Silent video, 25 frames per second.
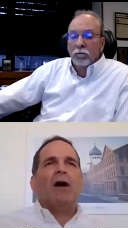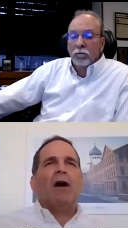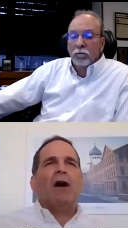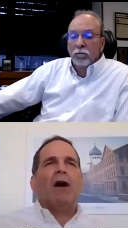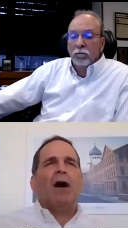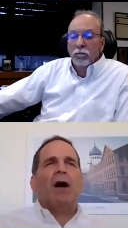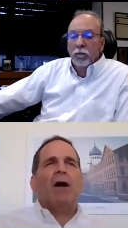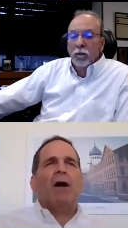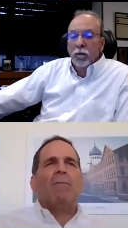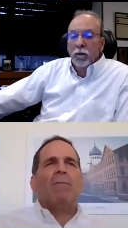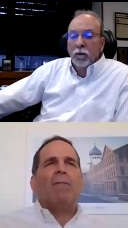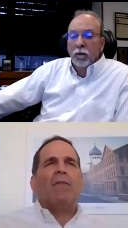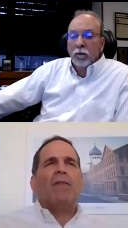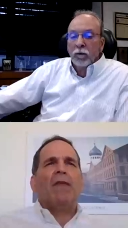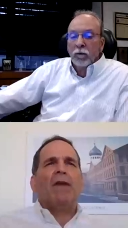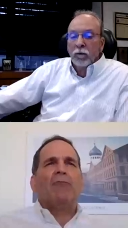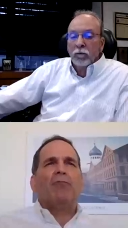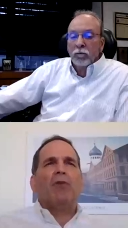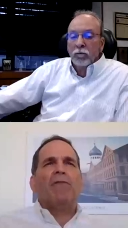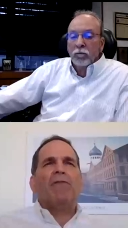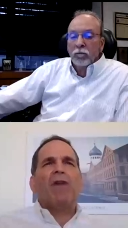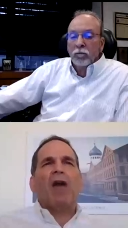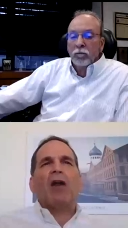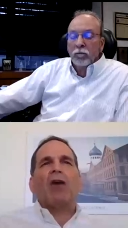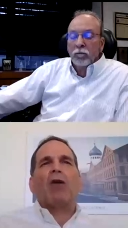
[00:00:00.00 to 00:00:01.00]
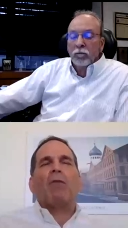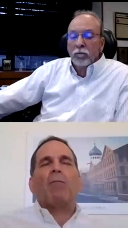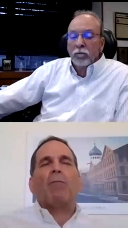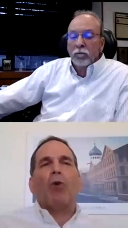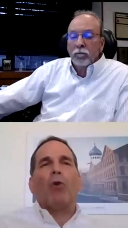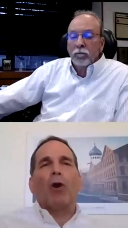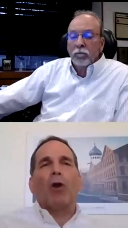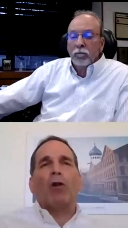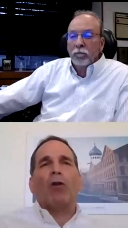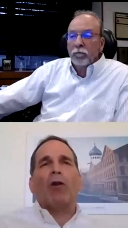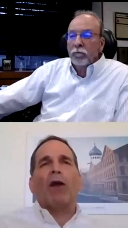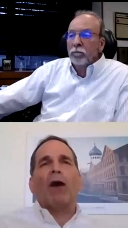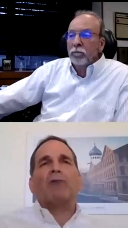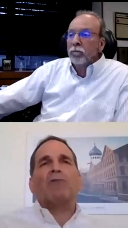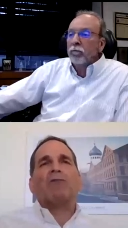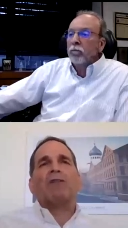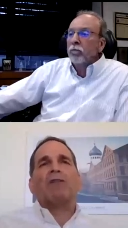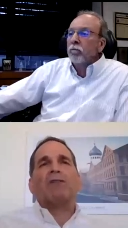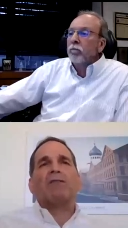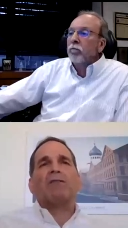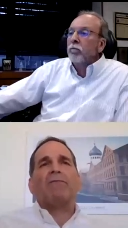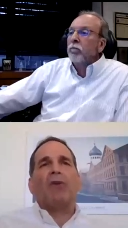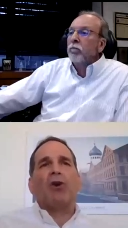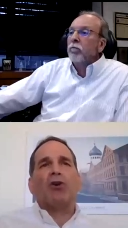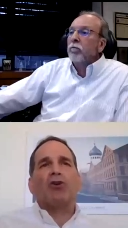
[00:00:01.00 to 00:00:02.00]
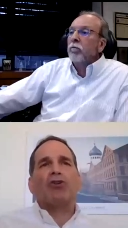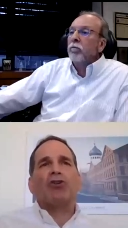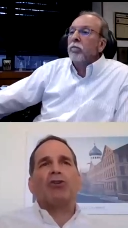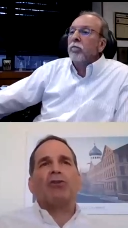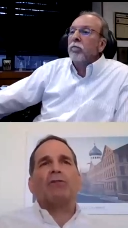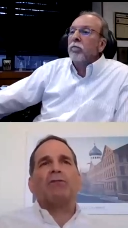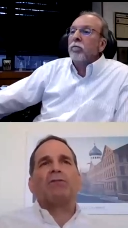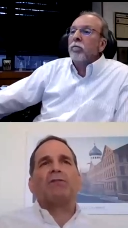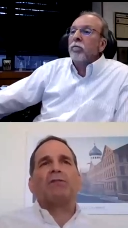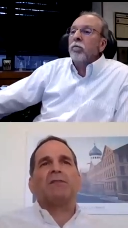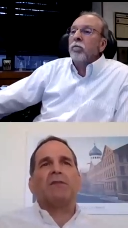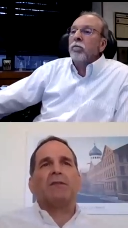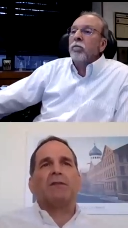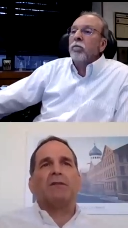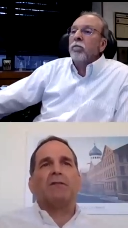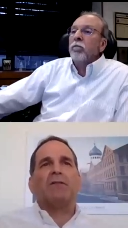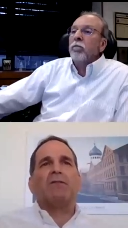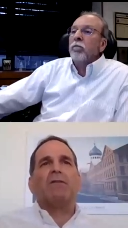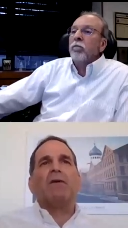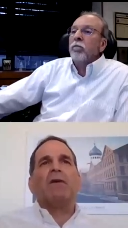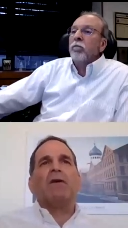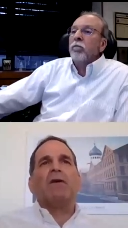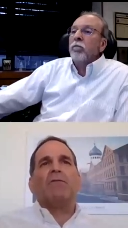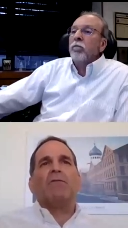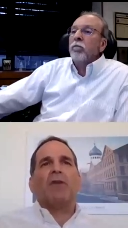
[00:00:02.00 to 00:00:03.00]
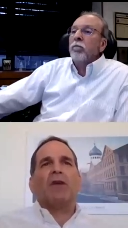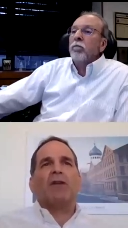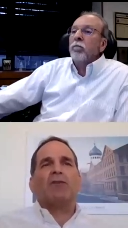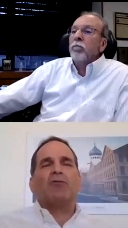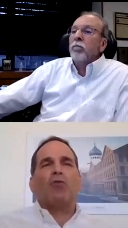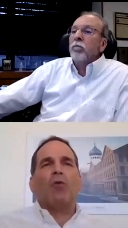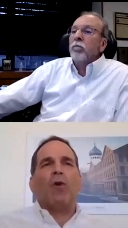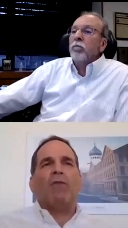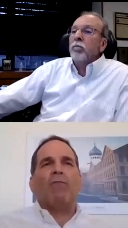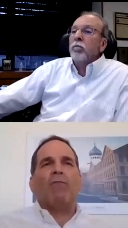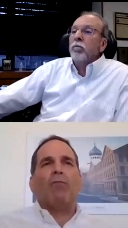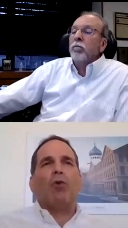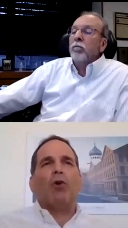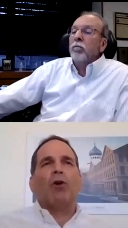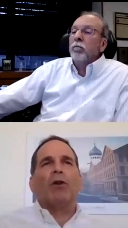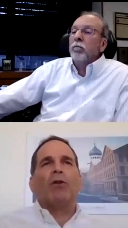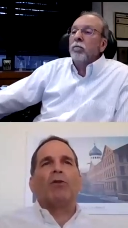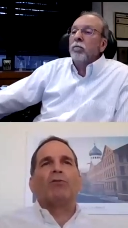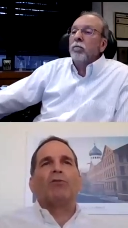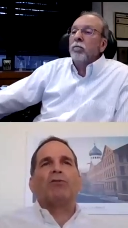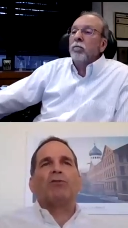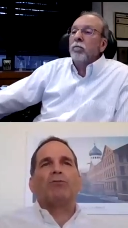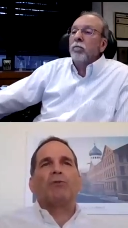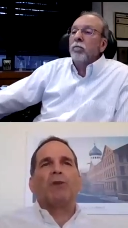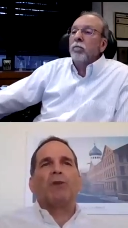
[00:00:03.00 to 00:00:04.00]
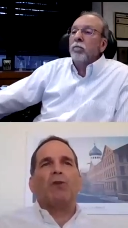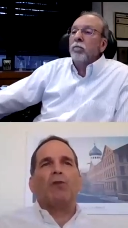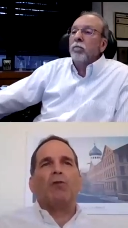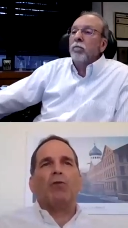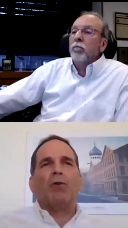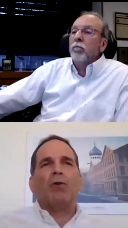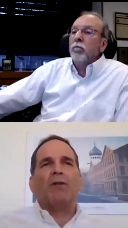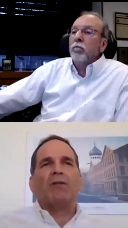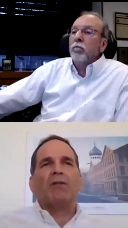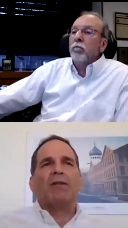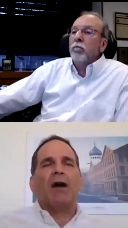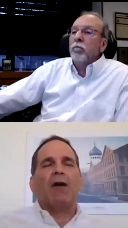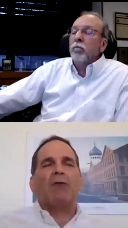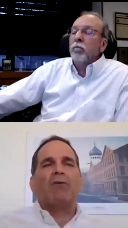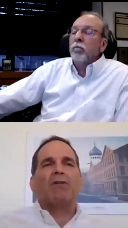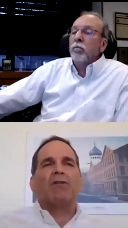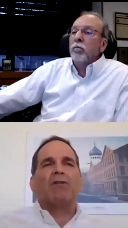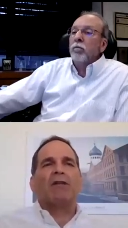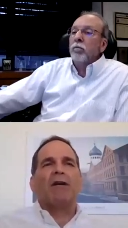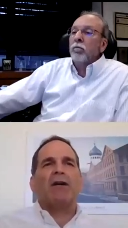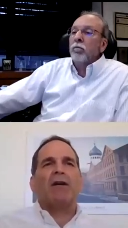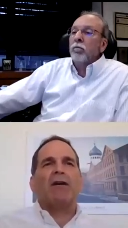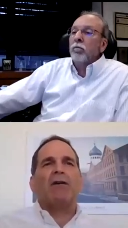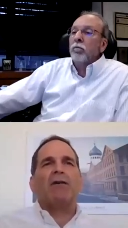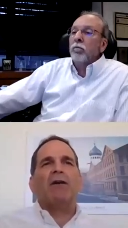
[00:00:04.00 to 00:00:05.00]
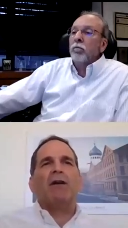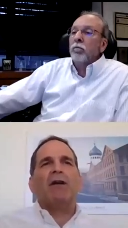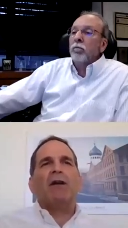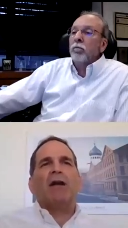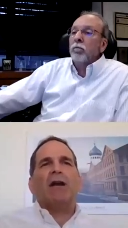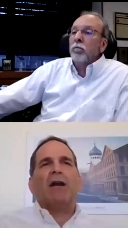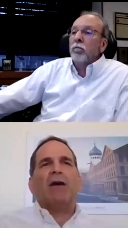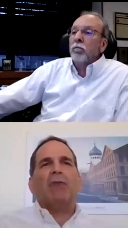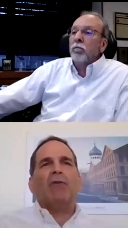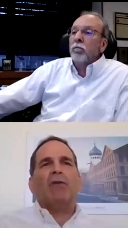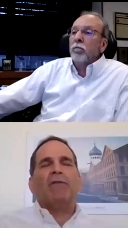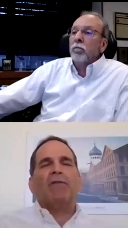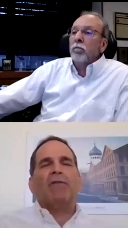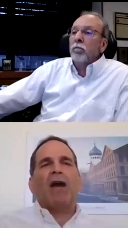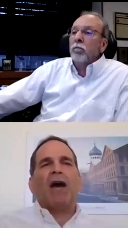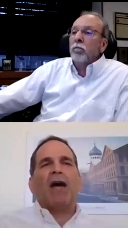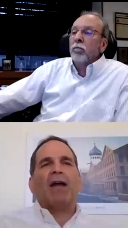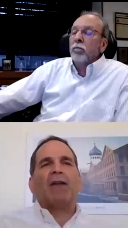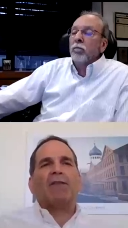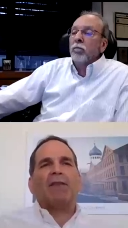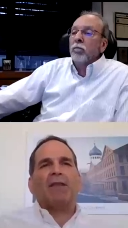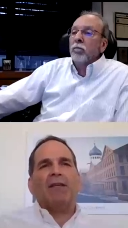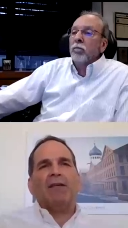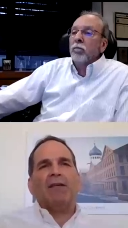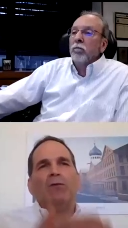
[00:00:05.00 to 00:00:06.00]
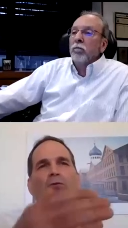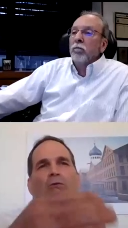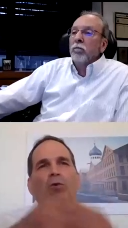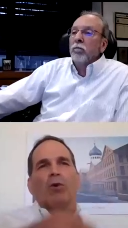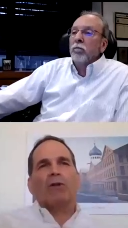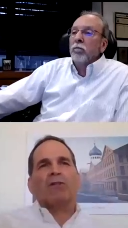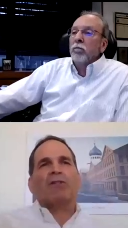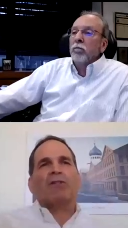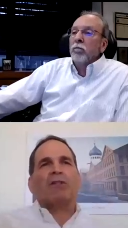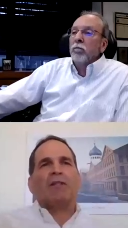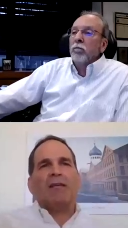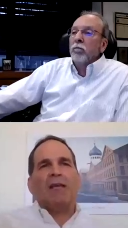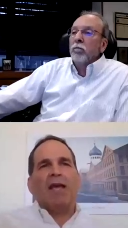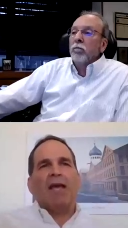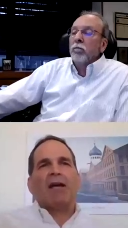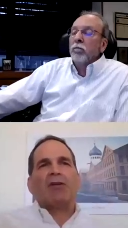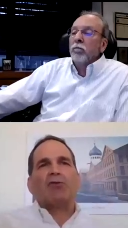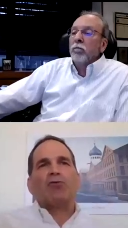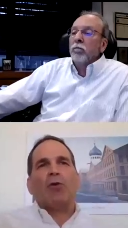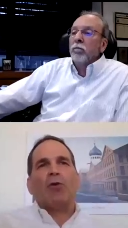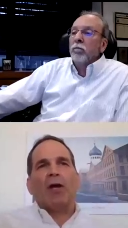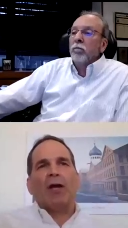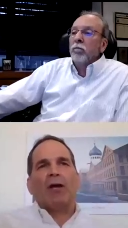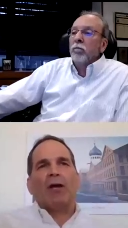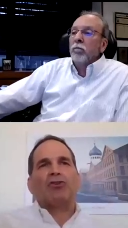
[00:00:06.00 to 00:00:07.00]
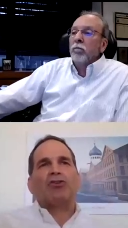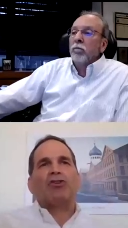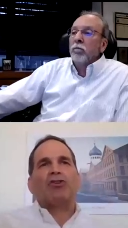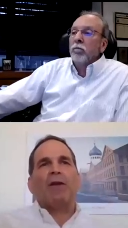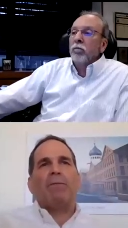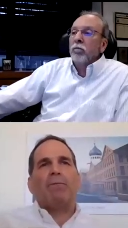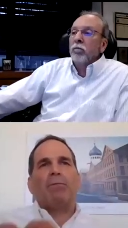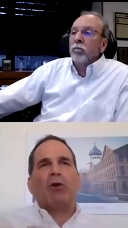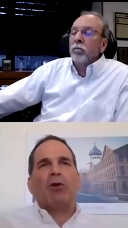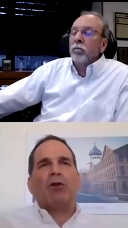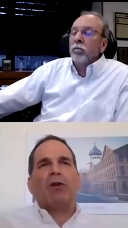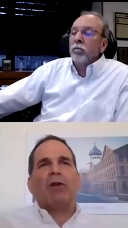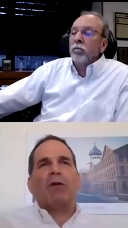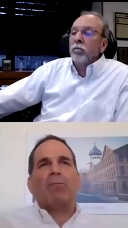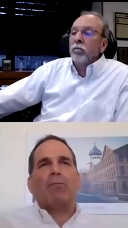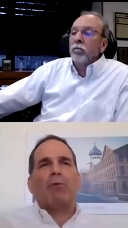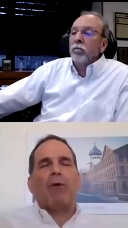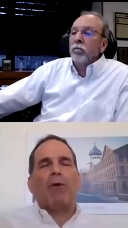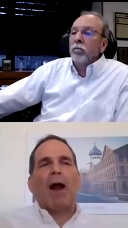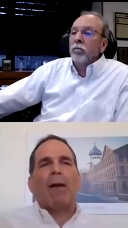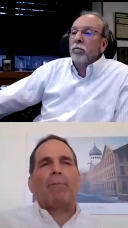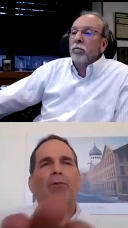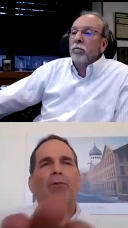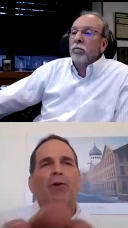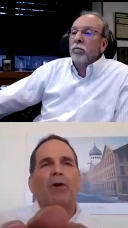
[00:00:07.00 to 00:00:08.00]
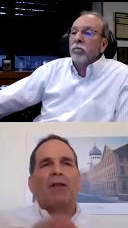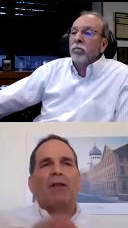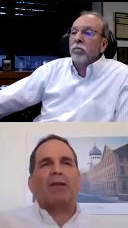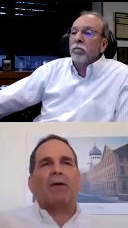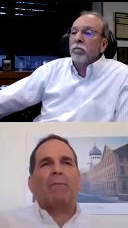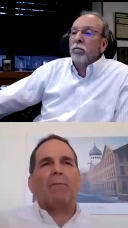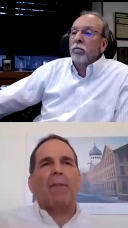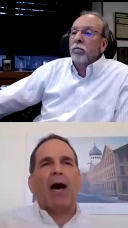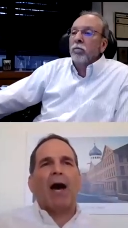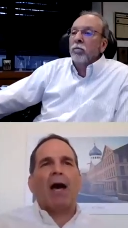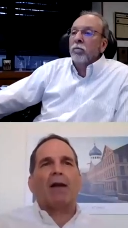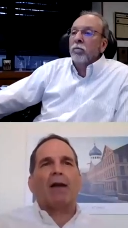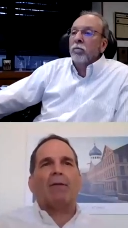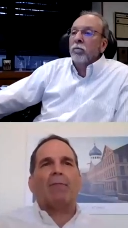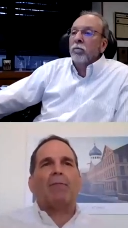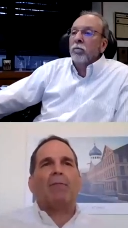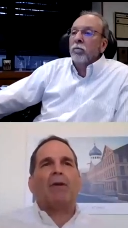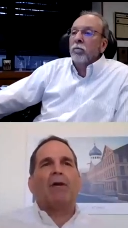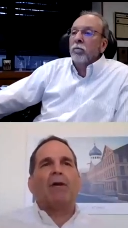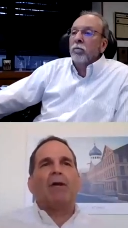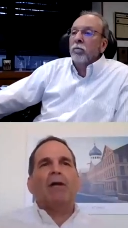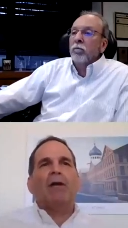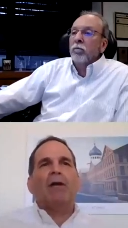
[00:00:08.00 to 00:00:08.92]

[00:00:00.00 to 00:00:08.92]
Speaker 1: Um, then we've got our boiler house. It's functional still. We've got 12 boilers, three cooling towers there, and we've got the what's the actual L-shaped building proper at the bottom